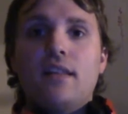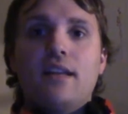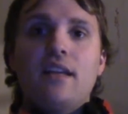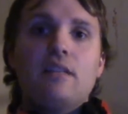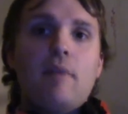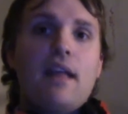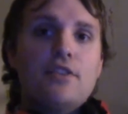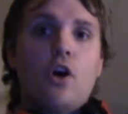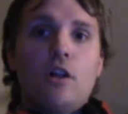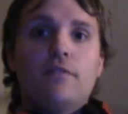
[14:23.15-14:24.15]
and then he
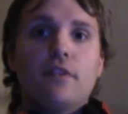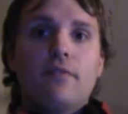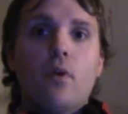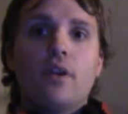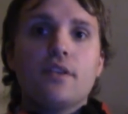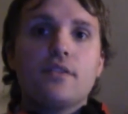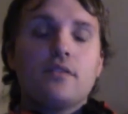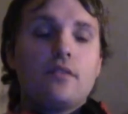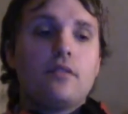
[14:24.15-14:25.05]
demands all of your focus.